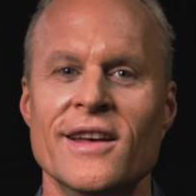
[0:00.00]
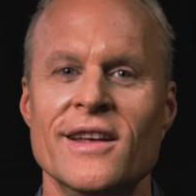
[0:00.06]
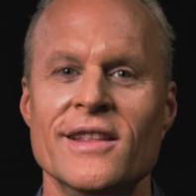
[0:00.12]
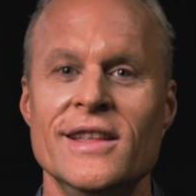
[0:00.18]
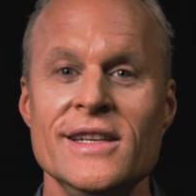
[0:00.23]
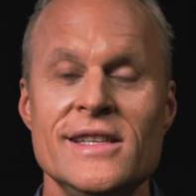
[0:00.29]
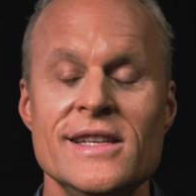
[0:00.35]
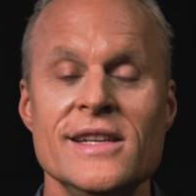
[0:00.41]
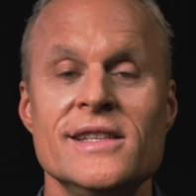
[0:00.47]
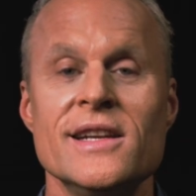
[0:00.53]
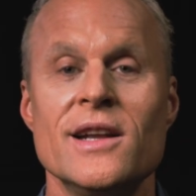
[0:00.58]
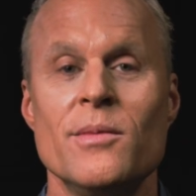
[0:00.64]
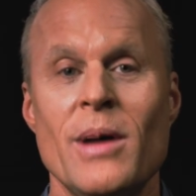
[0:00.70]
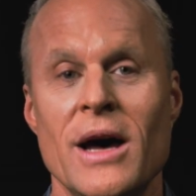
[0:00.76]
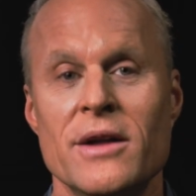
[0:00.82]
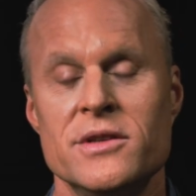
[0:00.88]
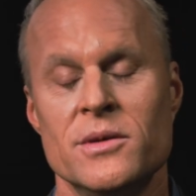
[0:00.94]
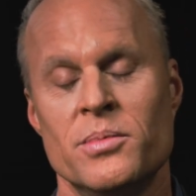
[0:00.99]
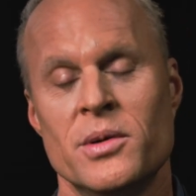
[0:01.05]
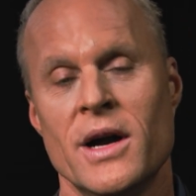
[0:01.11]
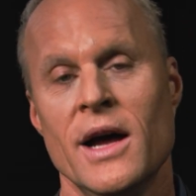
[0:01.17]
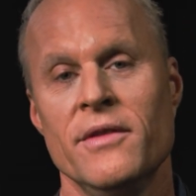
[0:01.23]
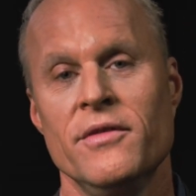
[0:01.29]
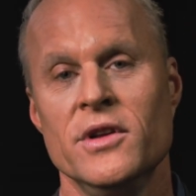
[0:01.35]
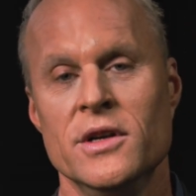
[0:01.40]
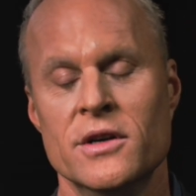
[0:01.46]
This isn't about
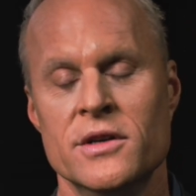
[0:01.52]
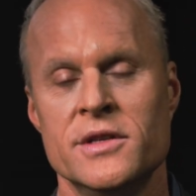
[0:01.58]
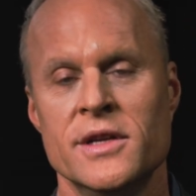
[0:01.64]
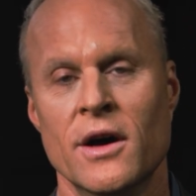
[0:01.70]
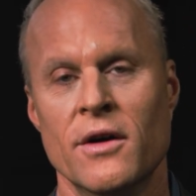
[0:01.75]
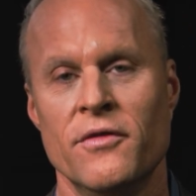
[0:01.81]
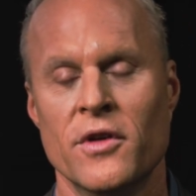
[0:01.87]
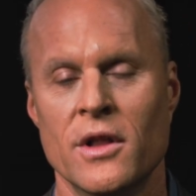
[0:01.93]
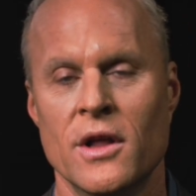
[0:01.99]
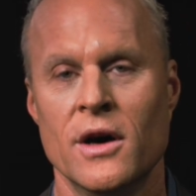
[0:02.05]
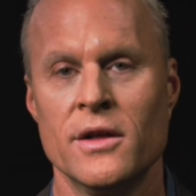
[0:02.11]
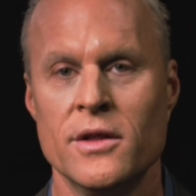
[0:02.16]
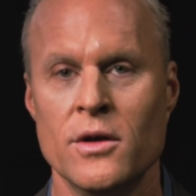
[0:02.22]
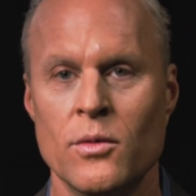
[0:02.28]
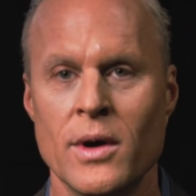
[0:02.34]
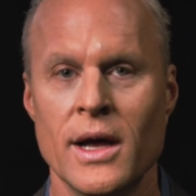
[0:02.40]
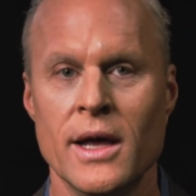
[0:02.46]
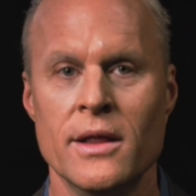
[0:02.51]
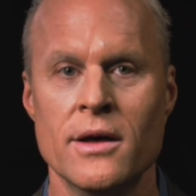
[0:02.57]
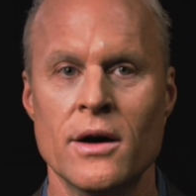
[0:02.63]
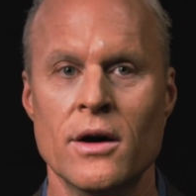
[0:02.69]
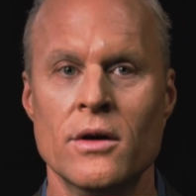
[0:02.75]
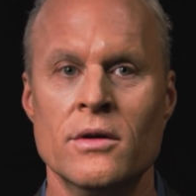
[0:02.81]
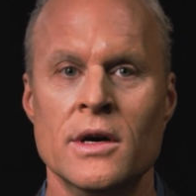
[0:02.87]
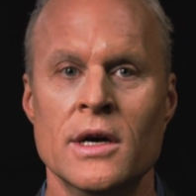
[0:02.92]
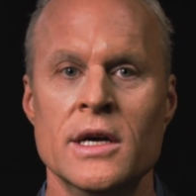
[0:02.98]
depriving yourself along the way,
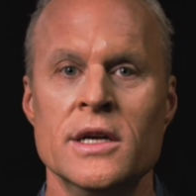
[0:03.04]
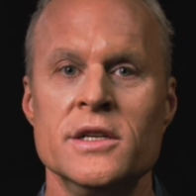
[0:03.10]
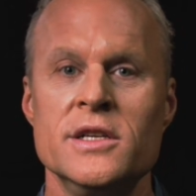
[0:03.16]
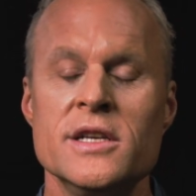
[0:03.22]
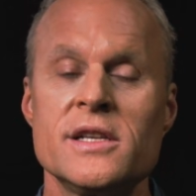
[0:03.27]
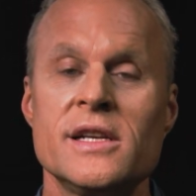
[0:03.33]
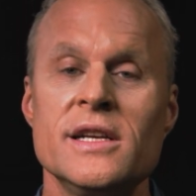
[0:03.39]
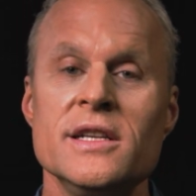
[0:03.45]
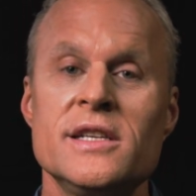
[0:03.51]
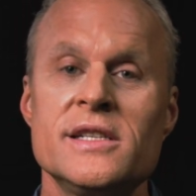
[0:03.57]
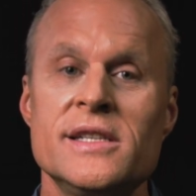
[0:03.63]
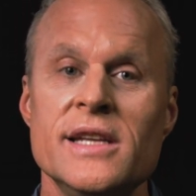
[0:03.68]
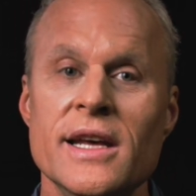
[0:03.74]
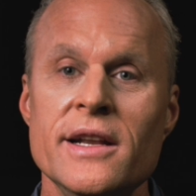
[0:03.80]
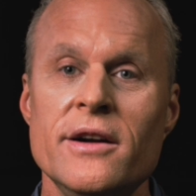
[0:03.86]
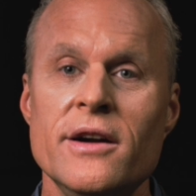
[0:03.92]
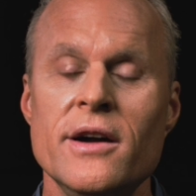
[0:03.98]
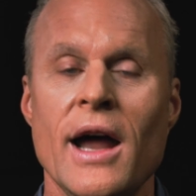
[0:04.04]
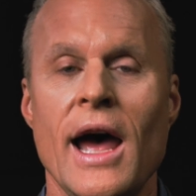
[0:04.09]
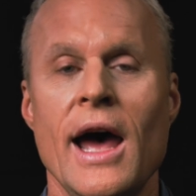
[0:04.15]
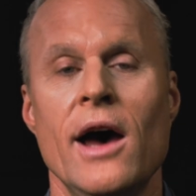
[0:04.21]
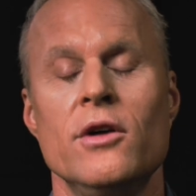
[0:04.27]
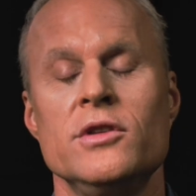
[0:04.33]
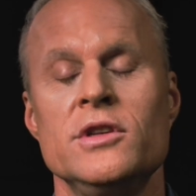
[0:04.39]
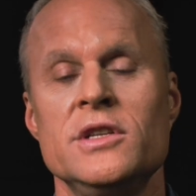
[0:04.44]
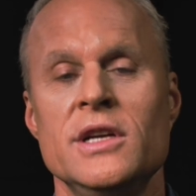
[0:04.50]
though. Just consider
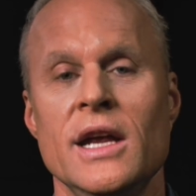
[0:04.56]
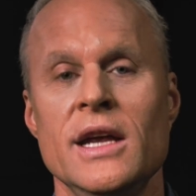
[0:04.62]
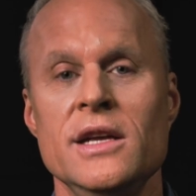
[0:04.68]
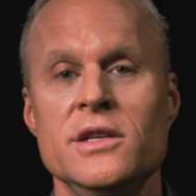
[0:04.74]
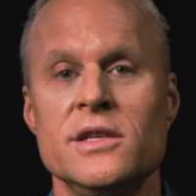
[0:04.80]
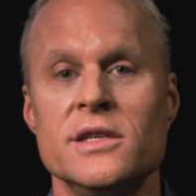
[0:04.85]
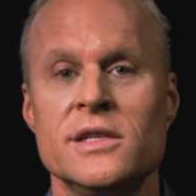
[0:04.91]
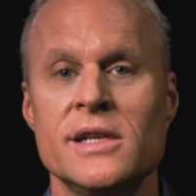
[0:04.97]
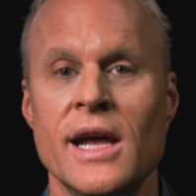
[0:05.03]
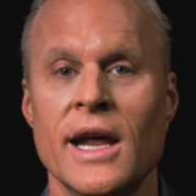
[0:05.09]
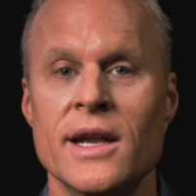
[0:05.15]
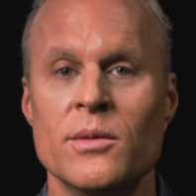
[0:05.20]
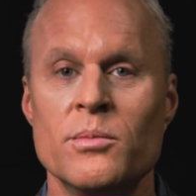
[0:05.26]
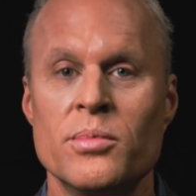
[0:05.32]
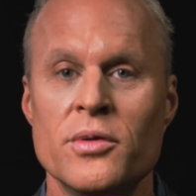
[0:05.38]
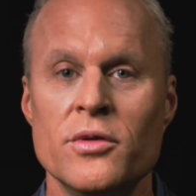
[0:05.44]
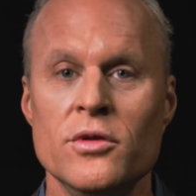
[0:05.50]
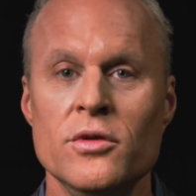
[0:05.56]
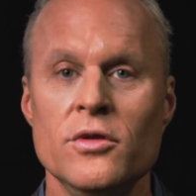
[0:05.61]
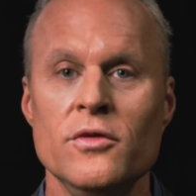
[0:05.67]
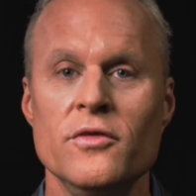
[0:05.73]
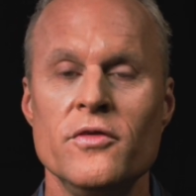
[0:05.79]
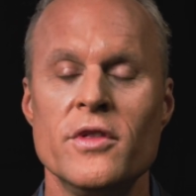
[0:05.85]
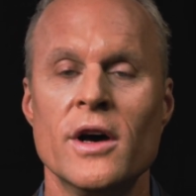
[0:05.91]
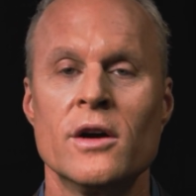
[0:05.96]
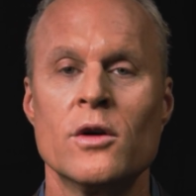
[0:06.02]
how changes can
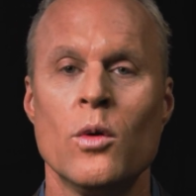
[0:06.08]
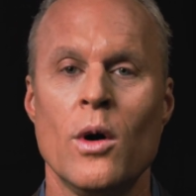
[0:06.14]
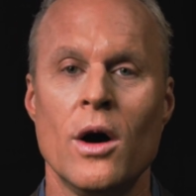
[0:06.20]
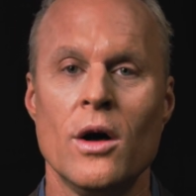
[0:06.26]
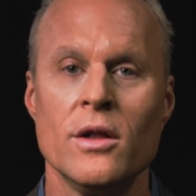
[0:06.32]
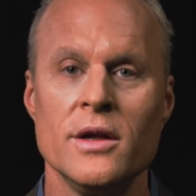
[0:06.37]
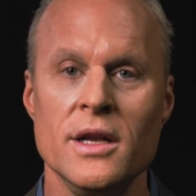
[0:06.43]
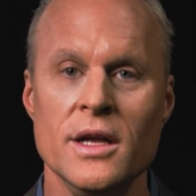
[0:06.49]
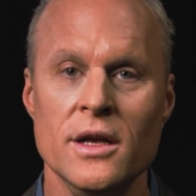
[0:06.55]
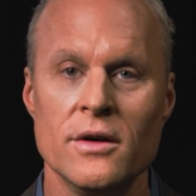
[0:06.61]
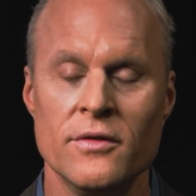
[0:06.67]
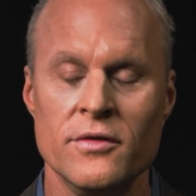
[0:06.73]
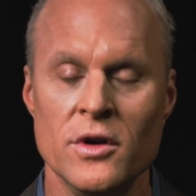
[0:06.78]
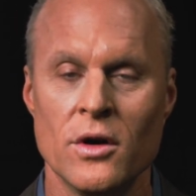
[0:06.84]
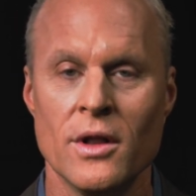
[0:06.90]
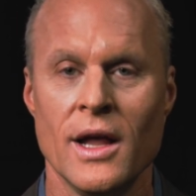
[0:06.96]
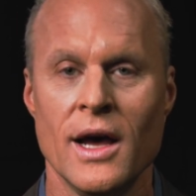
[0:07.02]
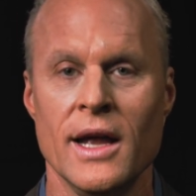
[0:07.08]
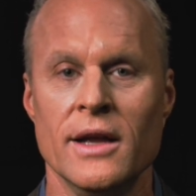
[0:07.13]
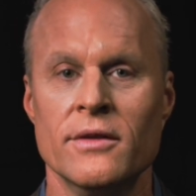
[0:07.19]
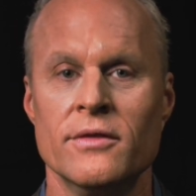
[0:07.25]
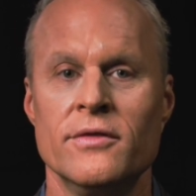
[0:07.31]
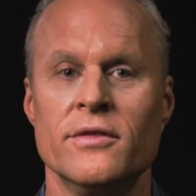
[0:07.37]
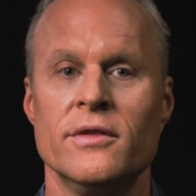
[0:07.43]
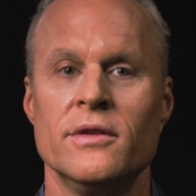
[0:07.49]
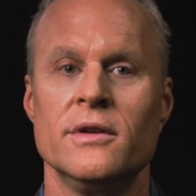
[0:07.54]
improve the quality of your
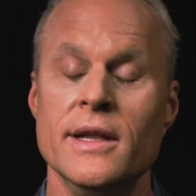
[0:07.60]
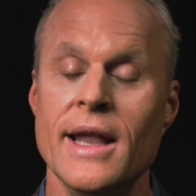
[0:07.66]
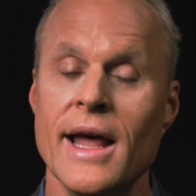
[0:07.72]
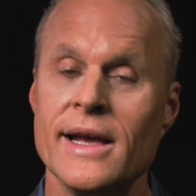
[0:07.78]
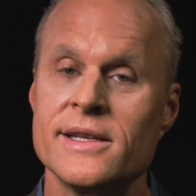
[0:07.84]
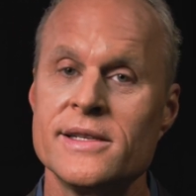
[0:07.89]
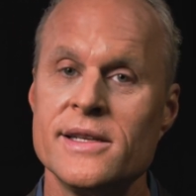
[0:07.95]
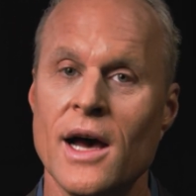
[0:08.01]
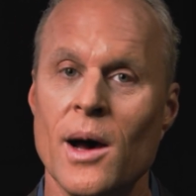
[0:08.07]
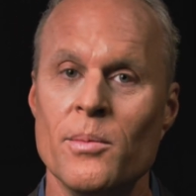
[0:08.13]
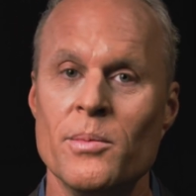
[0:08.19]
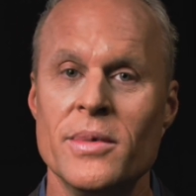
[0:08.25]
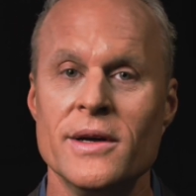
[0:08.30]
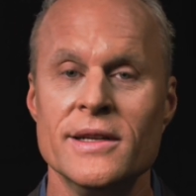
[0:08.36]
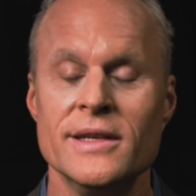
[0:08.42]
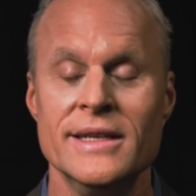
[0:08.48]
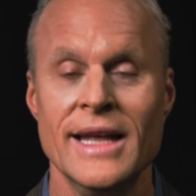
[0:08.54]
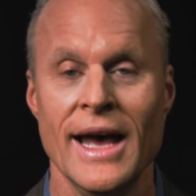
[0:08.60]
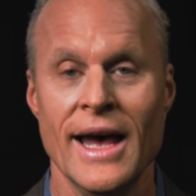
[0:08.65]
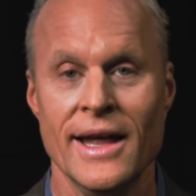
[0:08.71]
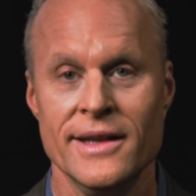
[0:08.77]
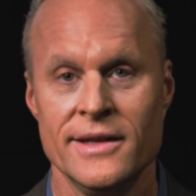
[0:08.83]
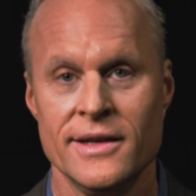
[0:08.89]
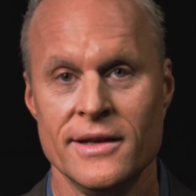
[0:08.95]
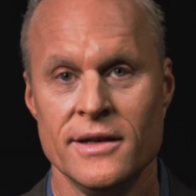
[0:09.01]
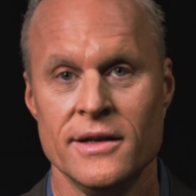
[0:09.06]
life. Next up,
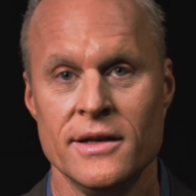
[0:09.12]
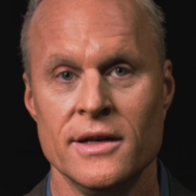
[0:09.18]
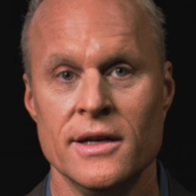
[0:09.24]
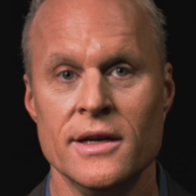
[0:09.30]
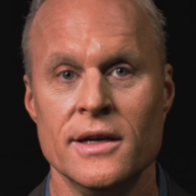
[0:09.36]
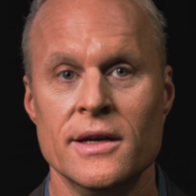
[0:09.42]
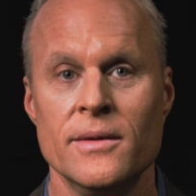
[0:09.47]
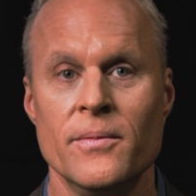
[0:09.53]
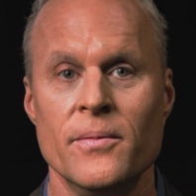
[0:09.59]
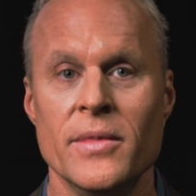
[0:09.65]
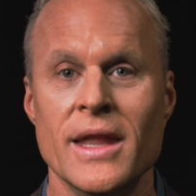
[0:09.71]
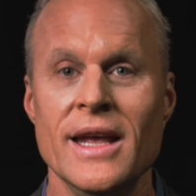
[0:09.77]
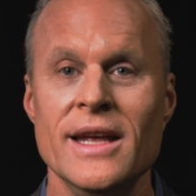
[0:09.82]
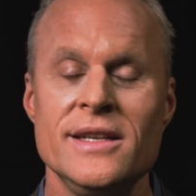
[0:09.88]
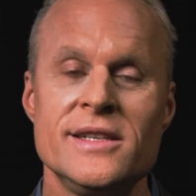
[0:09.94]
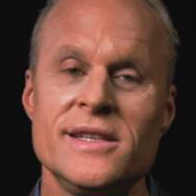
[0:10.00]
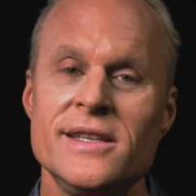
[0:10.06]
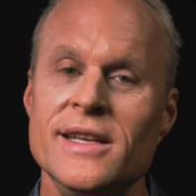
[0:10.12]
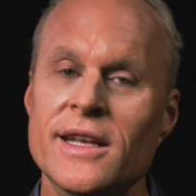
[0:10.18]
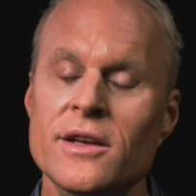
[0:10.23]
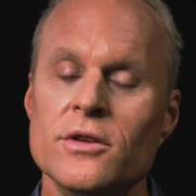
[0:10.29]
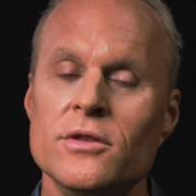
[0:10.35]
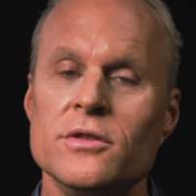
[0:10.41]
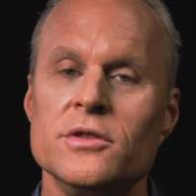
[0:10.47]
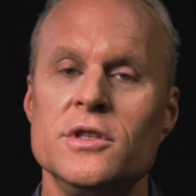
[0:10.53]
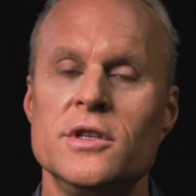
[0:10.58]
debt. It
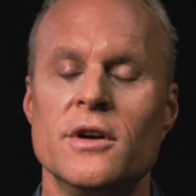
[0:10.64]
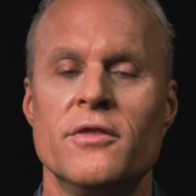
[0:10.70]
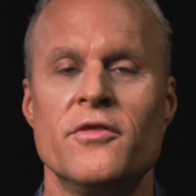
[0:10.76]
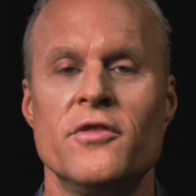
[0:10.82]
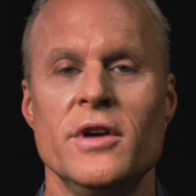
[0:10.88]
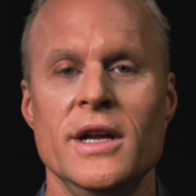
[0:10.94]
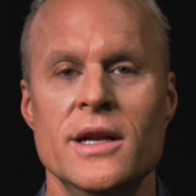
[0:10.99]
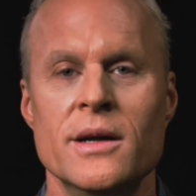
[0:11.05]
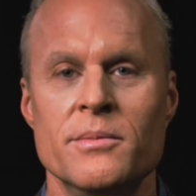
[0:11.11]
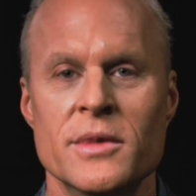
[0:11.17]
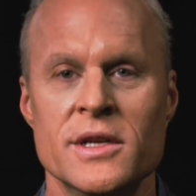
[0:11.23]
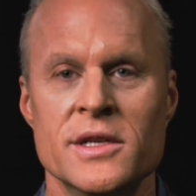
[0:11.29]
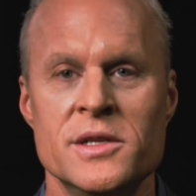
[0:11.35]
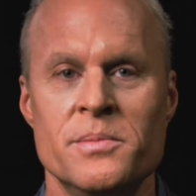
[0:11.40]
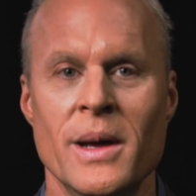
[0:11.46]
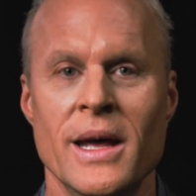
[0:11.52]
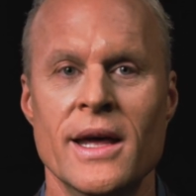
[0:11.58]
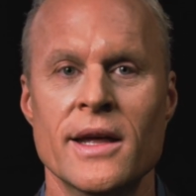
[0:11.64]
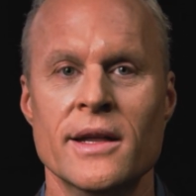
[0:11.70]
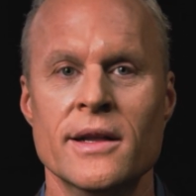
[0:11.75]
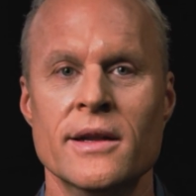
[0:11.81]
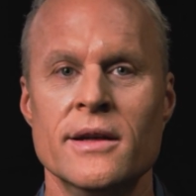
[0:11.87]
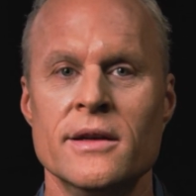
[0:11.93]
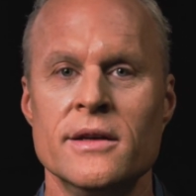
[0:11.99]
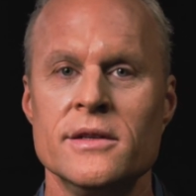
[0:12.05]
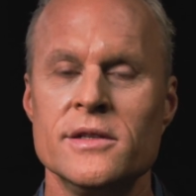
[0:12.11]
steals your freedom to
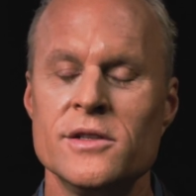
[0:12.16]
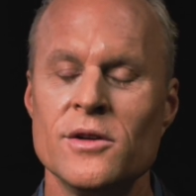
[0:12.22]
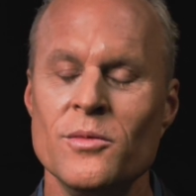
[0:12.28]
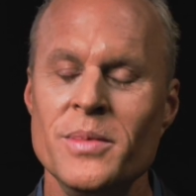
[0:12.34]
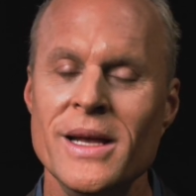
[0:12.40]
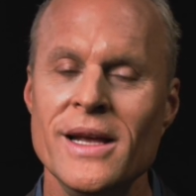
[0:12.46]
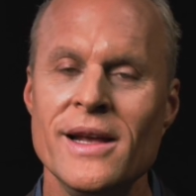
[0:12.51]
spend, so be